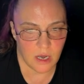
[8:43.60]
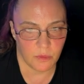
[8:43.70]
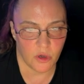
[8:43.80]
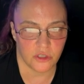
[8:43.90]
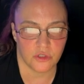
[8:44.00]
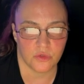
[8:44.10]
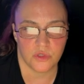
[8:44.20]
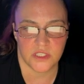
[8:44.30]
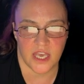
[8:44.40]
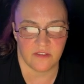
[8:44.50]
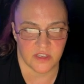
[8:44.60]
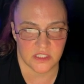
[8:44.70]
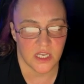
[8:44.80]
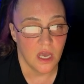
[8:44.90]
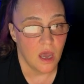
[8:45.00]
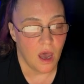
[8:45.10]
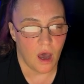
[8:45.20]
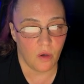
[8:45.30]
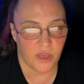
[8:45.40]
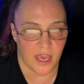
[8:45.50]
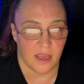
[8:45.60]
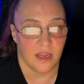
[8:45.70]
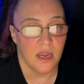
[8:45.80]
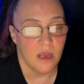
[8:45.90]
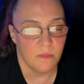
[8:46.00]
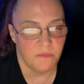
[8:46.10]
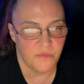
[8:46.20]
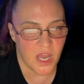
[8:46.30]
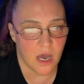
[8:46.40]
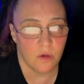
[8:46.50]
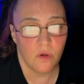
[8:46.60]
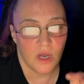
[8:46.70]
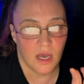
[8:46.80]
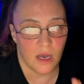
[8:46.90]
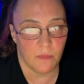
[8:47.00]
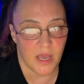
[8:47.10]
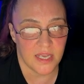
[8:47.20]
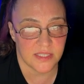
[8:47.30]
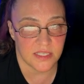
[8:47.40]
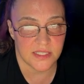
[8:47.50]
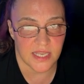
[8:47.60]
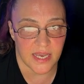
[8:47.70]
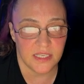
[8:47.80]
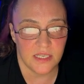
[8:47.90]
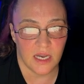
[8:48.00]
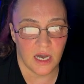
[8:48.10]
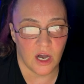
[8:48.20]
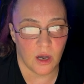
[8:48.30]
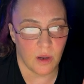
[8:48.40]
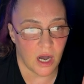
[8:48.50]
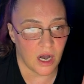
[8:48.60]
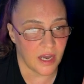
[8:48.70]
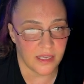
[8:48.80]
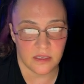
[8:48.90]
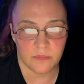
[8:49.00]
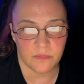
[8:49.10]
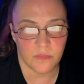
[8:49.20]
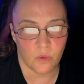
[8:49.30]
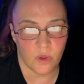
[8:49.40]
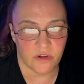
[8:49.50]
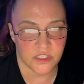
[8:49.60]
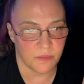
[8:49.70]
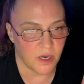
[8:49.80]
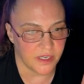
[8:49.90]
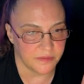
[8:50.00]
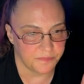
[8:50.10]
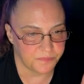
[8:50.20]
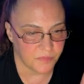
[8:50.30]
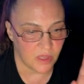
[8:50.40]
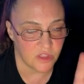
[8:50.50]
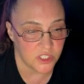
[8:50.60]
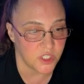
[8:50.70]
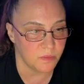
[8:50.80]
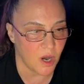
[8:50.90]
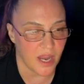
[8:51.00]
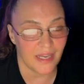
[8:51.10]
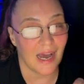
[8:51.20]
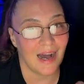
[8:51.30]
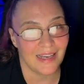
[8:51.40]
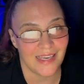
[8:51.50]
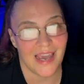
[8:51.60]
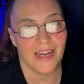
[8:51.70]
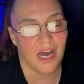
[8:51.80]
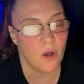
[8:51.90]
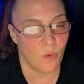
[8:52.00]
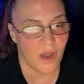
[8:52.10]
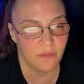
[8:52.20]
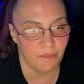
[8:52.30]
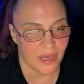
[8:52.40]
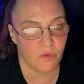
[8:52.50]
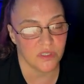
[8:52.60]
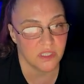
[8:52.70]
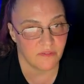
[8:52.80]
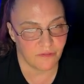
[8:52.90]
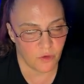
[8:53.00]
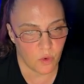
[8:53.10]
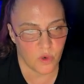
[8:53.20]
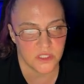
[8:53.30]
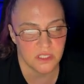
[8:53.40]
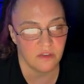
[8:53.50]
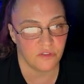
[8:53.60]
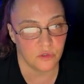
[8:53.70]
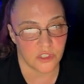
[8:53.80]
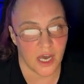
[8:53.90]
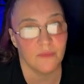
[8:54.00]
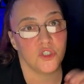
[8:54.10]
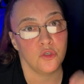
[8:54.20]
I'm going to save it. Okay, now, as I said, where is mine? This is mine. Again, I went backwards and forwards a few times.